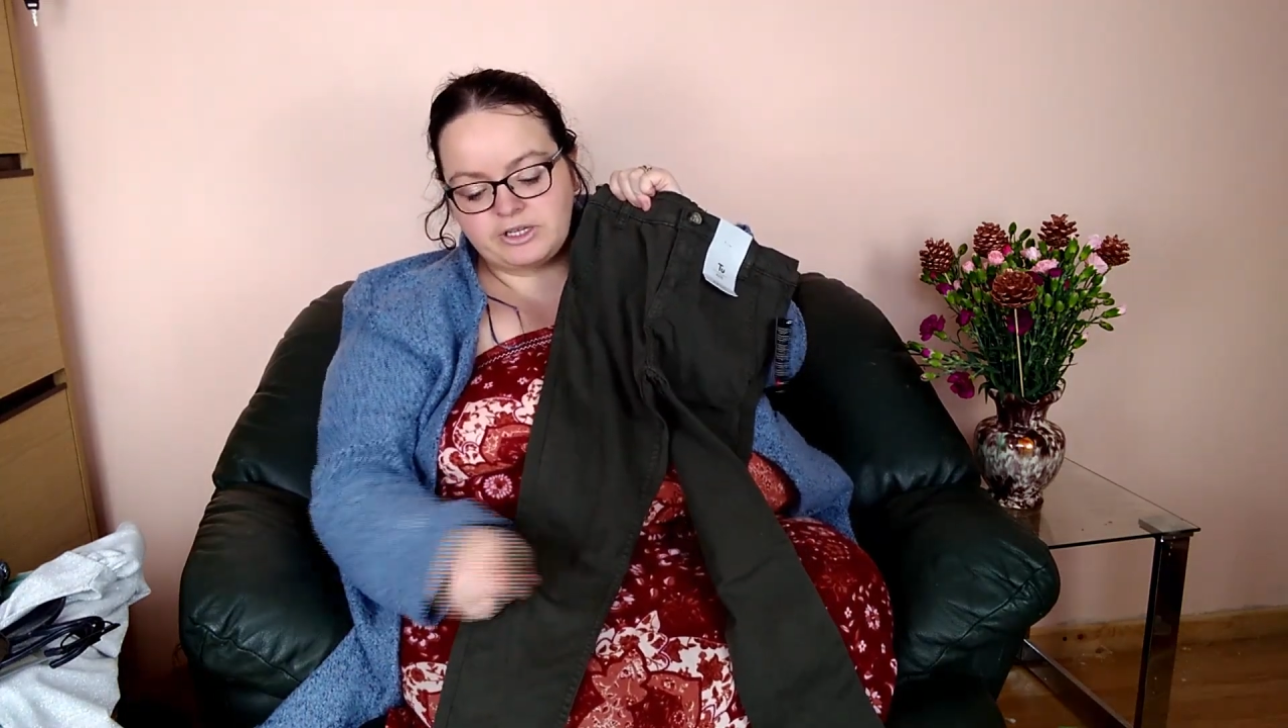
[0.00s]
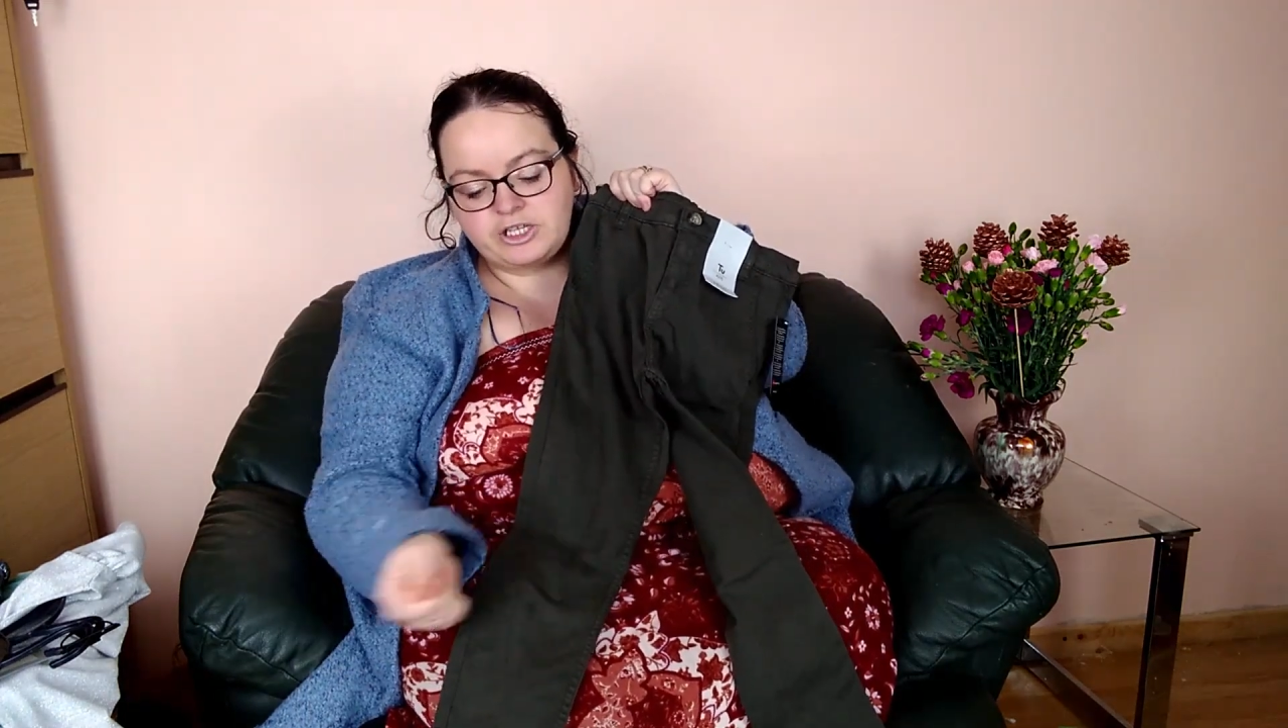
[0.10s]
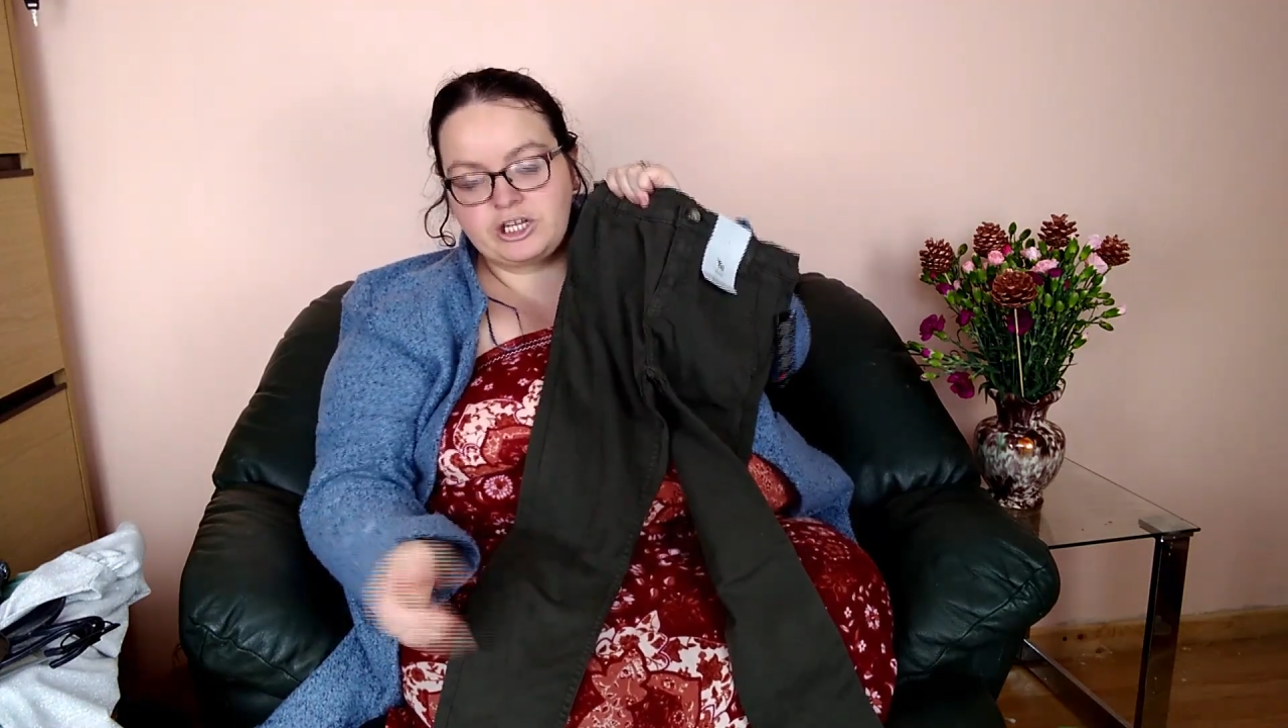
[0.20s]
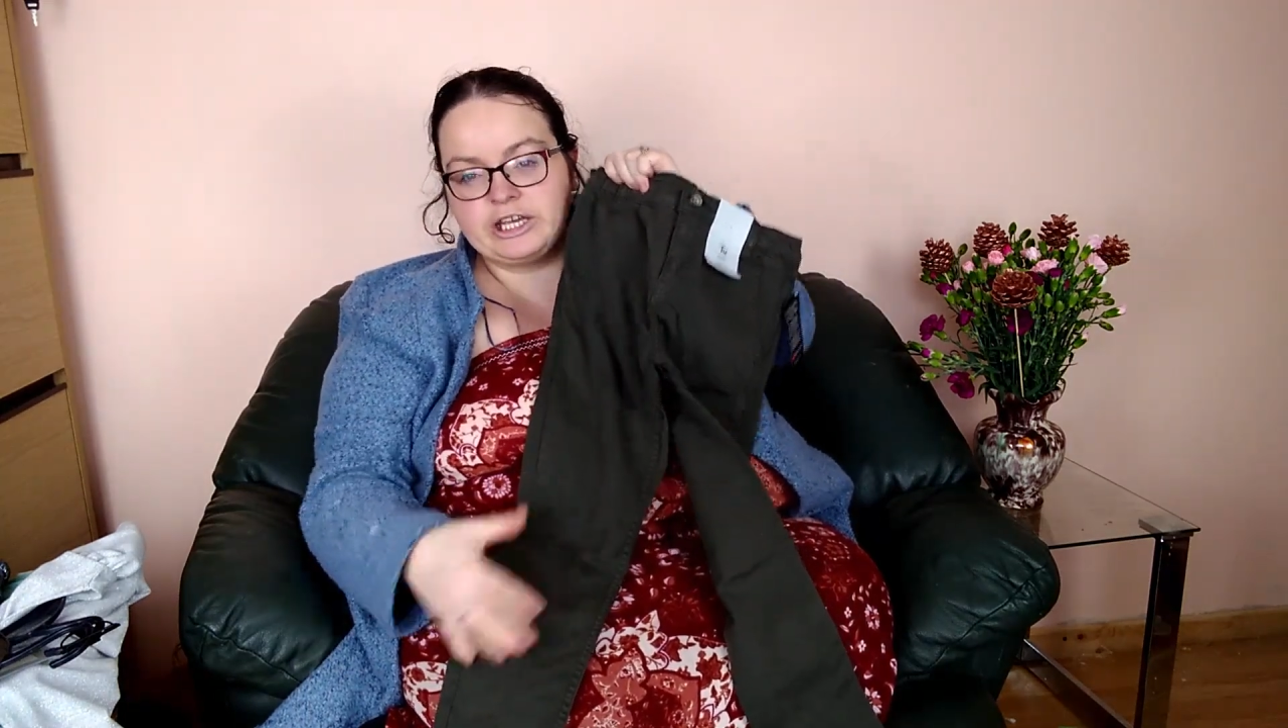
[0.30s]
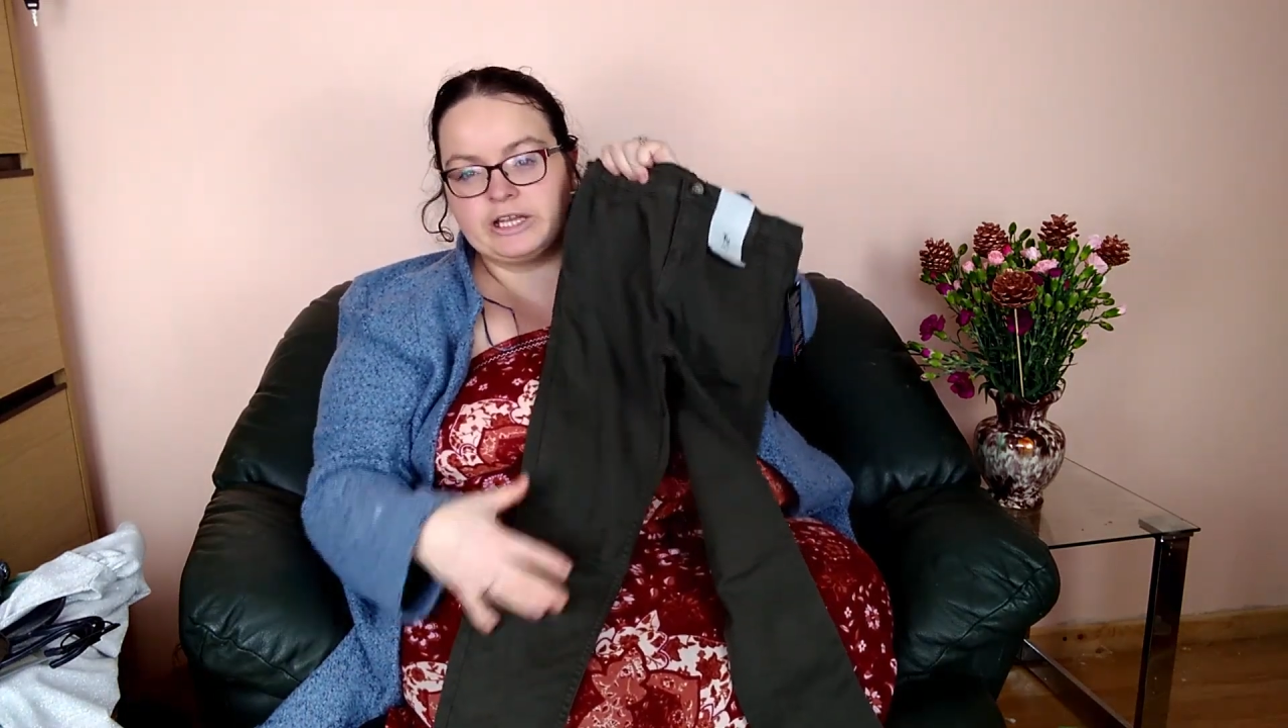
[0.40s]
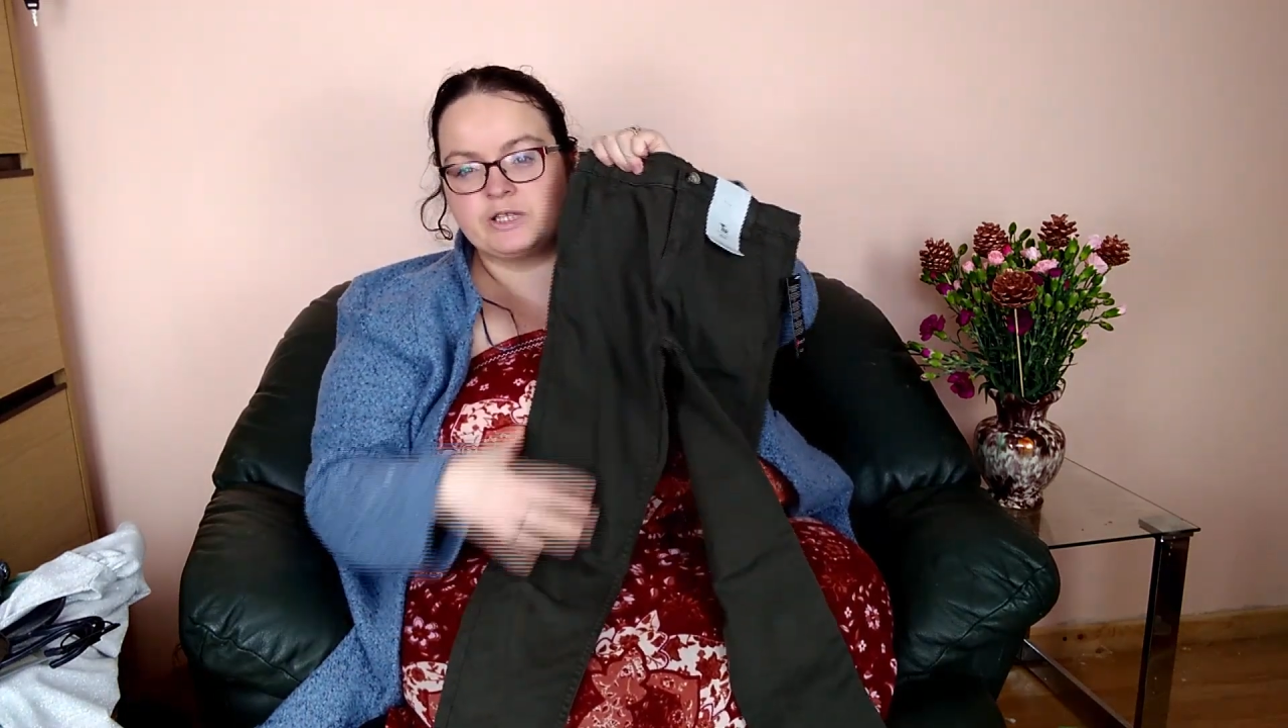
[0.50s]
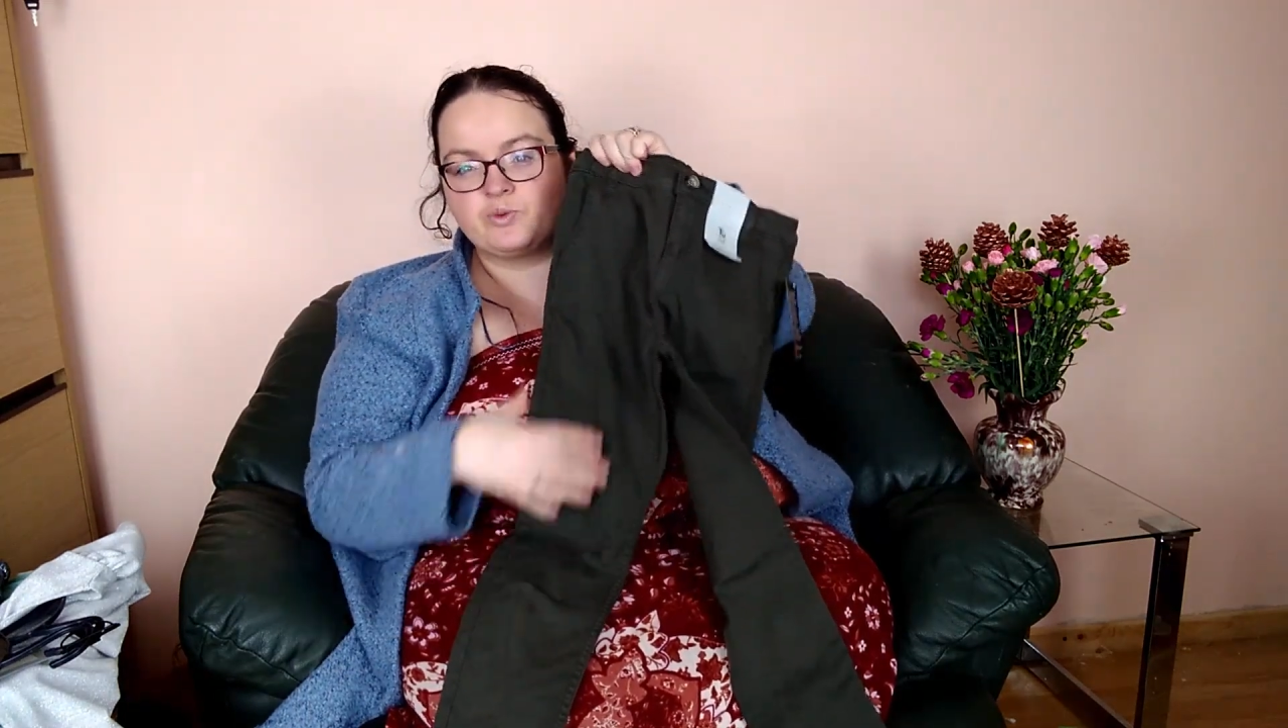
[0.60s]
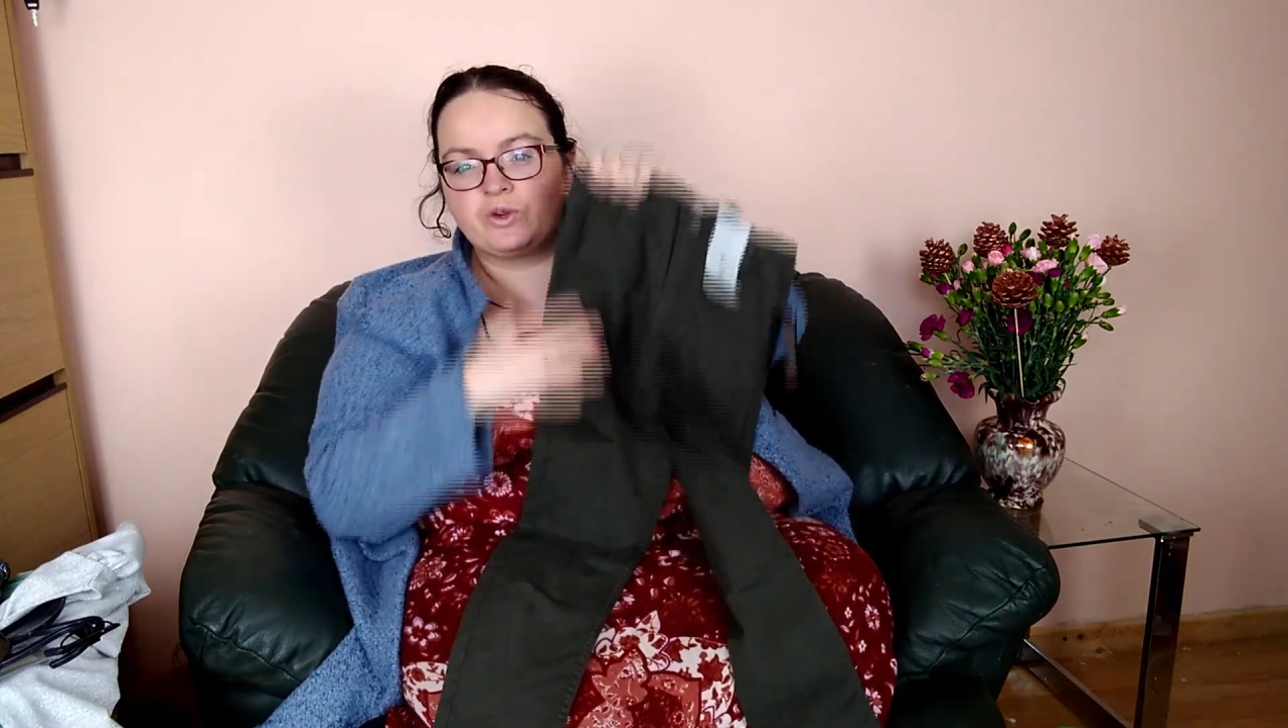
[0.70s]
as jeans,